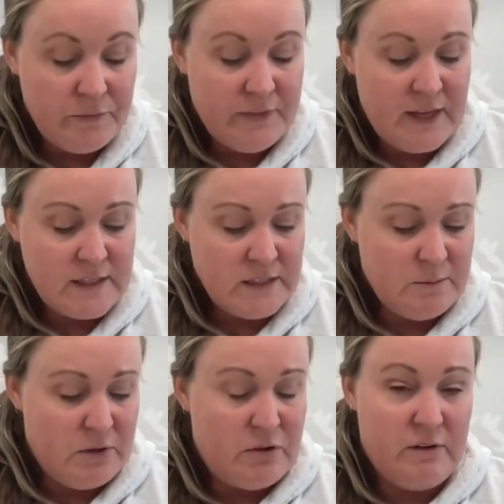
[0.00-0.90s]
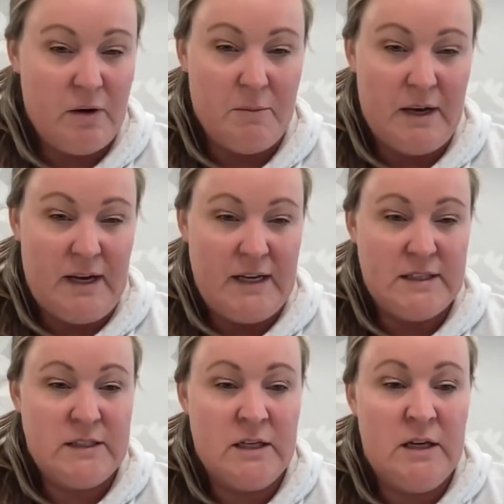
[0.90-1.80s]
That's number 3 on my
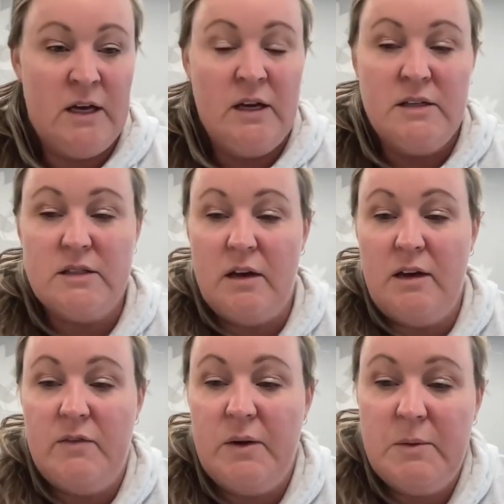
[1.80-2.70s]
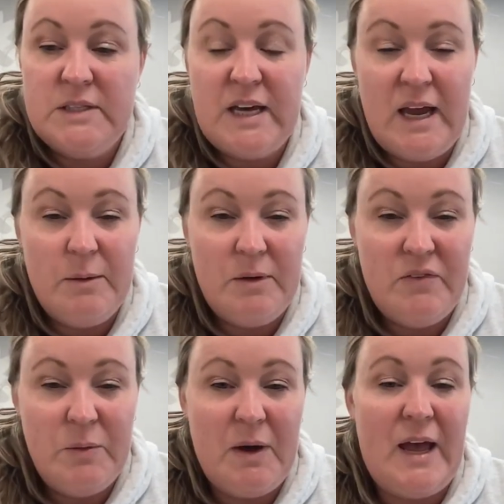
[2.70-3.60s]
list. So if you
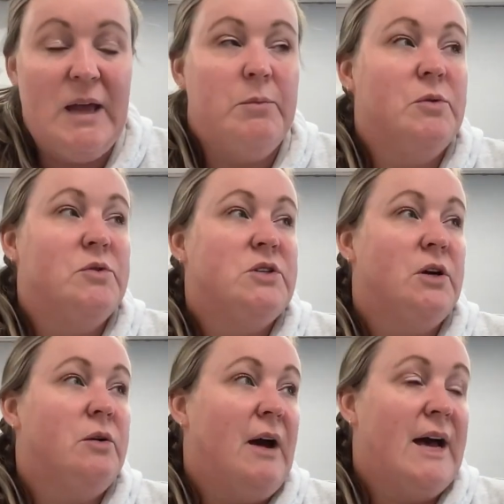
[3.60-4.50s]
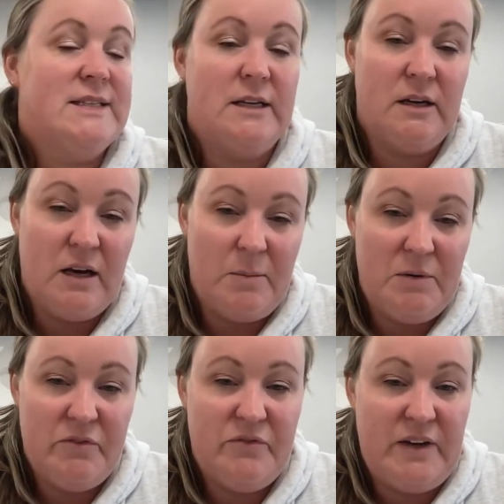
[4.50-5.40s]
were able to add in a couple
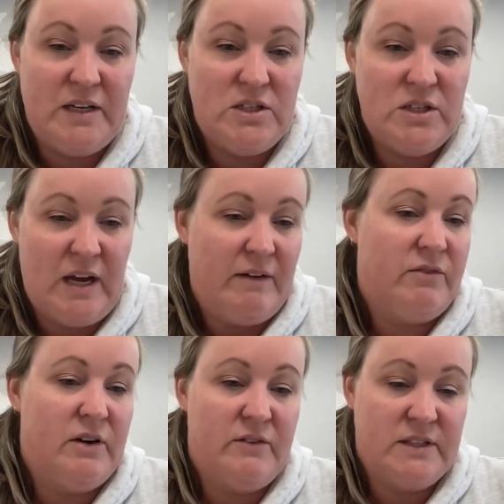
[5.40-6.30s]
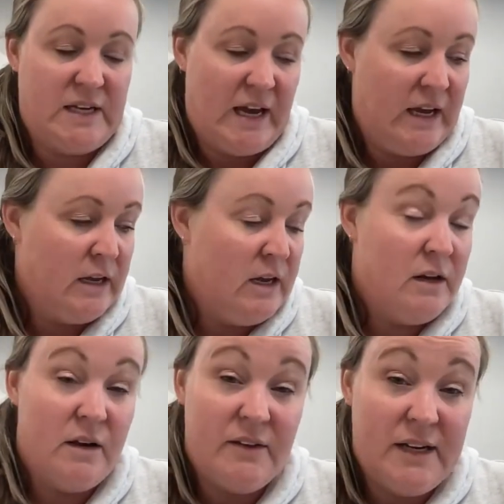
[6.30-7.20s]
of fish every other day,
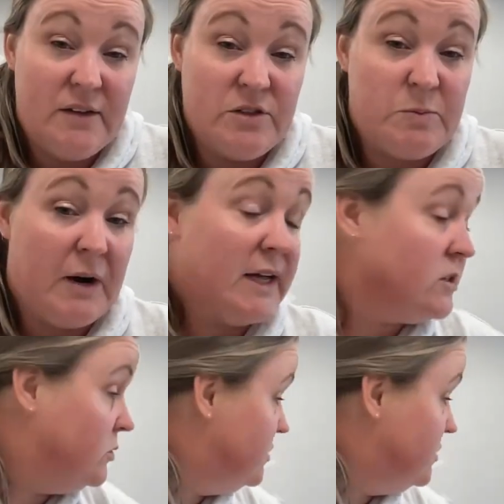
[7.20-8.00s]
like the little sprats or